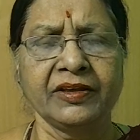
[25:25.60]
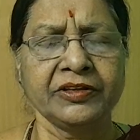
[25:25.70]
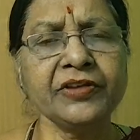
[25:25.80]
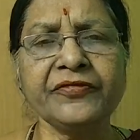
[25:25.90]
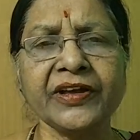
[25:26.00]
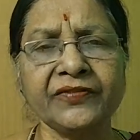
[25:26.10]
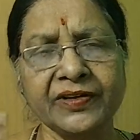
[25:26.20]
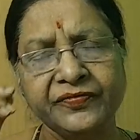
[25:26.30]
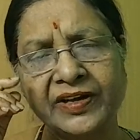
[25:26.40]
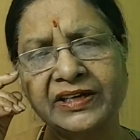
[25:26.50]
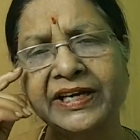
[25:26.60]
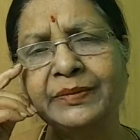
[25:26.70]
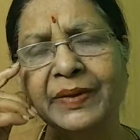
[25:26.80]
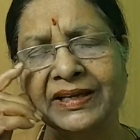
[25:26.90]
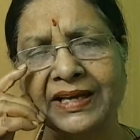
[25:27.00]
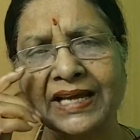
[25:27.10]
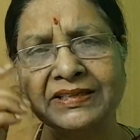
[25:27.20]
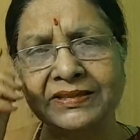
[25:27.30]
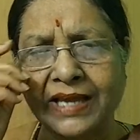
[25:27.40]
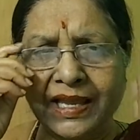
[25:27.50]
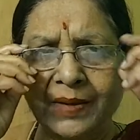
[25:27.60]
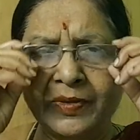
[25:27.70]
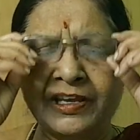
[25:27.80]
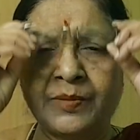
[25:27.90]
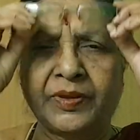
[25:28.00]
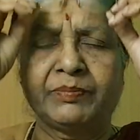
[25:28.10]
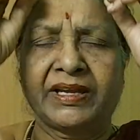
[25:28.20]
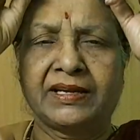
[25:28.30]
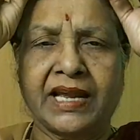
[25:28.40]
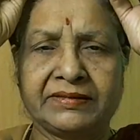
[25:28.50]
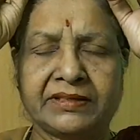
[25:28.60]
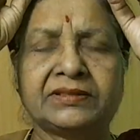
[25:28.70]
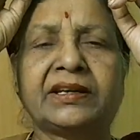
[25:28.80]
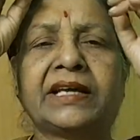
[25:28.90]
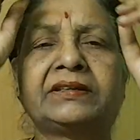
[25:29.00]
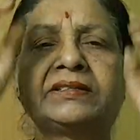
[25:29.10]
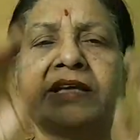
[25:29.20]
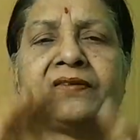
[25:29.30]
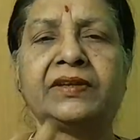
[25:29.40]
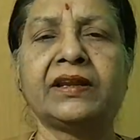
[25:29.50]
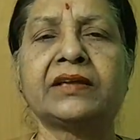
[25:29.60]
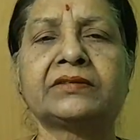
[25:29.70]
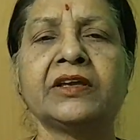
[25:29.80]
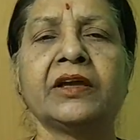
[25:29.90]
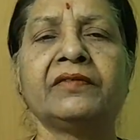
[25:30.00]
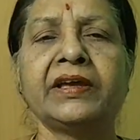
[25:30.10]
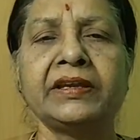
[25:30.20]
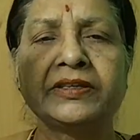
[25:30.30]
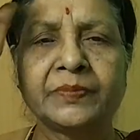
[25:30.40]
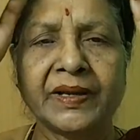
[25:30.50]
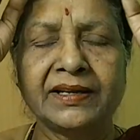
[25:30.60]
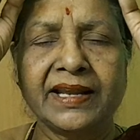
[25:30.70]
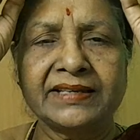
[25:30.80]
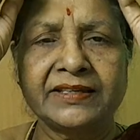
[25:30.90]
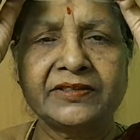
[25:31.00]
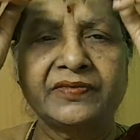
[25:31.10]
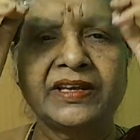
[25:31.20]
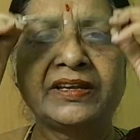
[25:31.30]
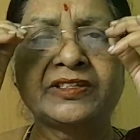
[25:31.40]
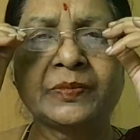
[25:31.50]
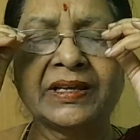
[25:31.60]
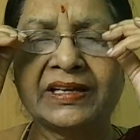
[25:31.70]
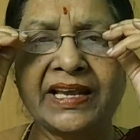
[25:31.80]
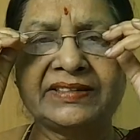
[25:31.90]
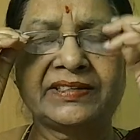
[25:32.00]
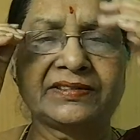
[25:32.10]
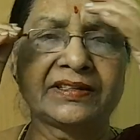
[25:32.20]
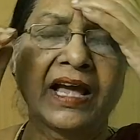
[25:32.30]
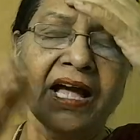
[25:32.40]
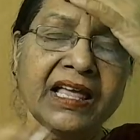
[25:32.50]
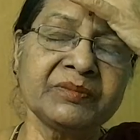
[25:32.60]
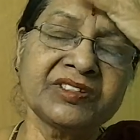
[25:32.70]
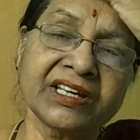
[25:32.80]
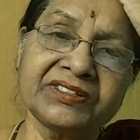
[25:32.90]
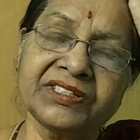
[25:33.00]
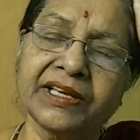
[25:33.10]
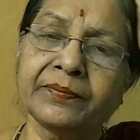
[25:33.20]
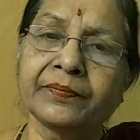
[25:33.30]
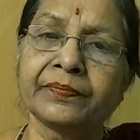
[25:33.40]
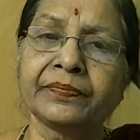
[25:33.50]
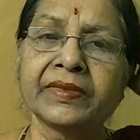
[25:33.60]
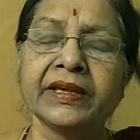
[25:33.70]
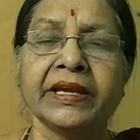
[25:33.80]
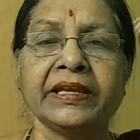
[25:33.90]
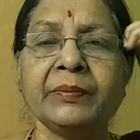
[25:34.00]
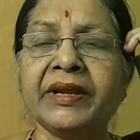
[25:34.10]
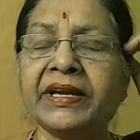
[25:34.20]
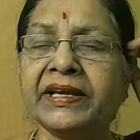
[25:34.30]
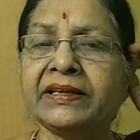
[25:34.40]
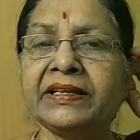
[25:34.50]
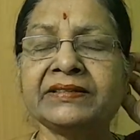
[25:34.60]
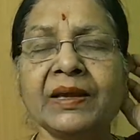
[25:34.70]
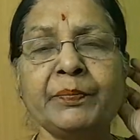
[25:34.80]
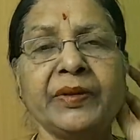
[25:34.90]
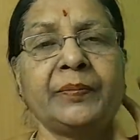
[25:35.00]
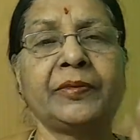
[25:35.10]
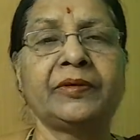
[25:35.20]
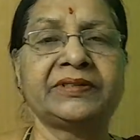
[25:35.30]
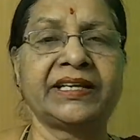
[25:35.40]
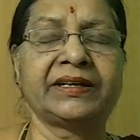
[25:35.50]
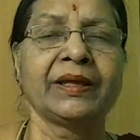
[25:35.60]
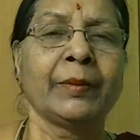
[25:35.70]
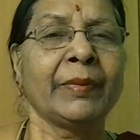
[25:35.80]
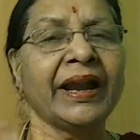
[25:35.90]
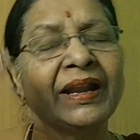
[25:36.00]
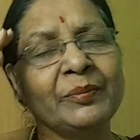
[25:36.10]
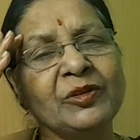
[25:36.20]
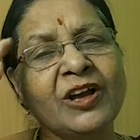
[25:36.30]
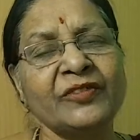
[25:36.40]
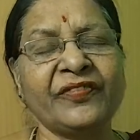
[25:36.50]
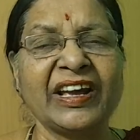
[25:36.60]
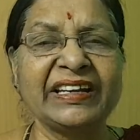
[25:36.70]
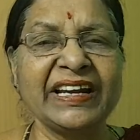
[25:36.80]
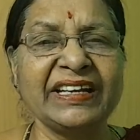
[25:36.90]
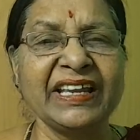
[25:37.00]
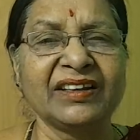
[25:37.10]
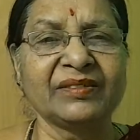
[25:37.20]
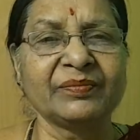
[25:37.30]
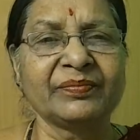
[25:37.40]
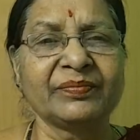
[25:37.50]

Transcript: If I will forget my glasses, I am keeping my glasses like this. I will ask, where is my glasses? Where is my glasses? I am searching. Immediately some people said, Madam, you are forgetting.